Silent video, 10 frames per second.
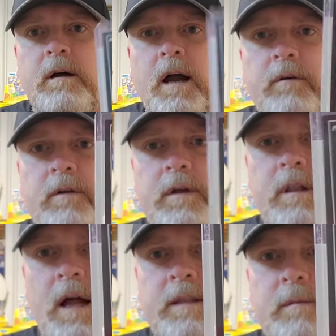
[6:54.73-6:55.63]
I really
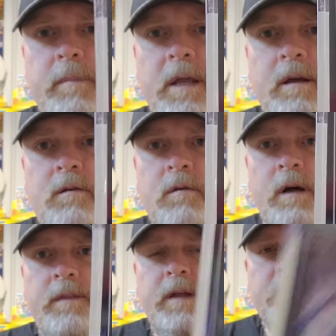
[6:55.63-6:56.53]
like the Pinnacle.
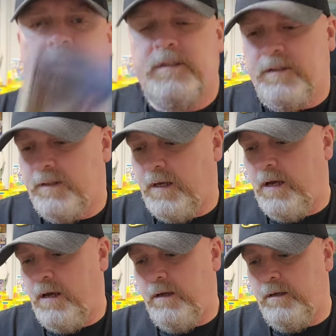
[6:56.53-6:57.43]
I think this is
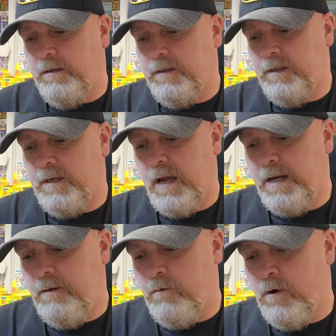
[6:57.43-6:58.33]
this
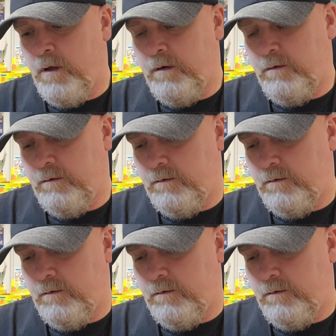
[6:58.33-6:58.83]
91?